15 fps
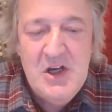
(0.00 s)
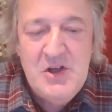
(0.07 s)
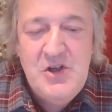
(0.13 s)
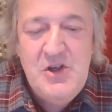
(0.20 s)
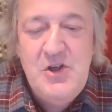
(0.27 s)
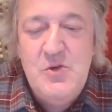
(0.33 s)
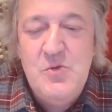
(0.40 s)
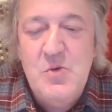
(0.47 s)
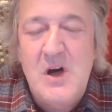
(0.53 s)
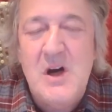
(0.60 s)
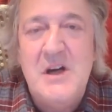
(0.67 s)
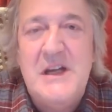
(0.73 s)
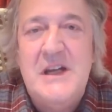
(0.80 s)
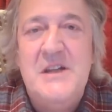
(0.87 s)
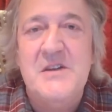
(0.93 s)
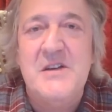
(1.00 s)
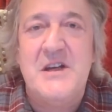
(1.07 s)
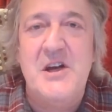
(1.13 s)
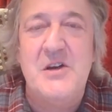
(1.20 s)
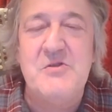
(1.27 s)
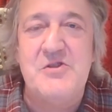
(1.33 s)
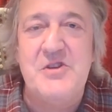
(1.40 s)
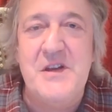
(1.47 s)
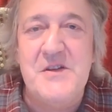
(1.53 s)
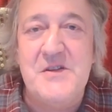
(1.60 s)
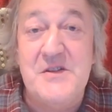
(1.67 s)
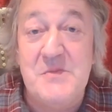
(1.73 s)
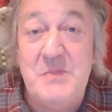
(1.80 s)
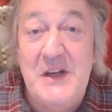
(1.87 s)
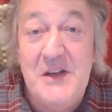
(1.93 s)
you are in the country that
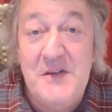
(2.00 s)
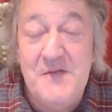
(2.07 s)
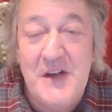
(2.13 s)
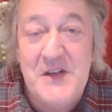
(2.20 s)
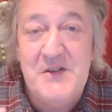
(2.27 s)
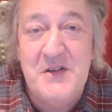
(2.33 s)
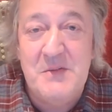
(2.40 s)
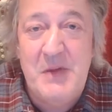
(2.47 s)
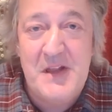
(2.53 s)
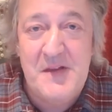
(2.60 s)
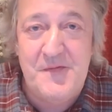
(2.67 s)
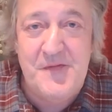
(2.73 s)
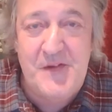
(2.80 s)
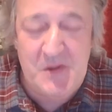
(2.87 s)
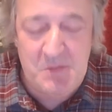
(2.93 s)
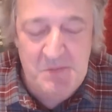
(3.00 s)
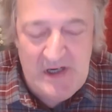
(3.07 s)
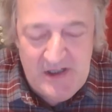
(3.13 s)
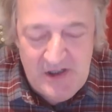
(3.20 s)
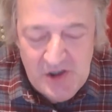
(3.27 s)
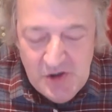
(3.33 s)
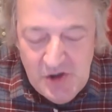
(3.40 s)
has been invented by the filmmaker.